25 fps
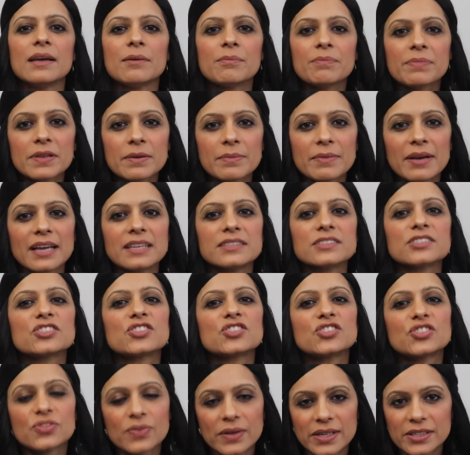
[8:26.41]
implement
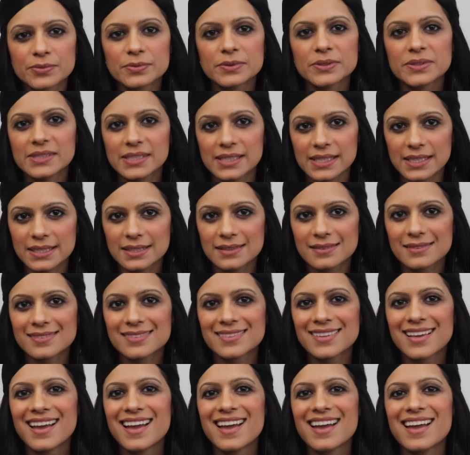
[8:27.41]
strict
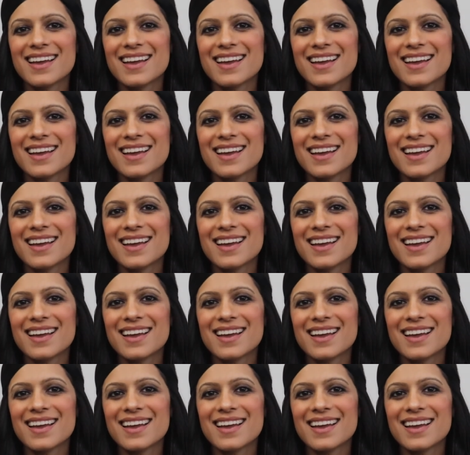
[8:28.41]
routines.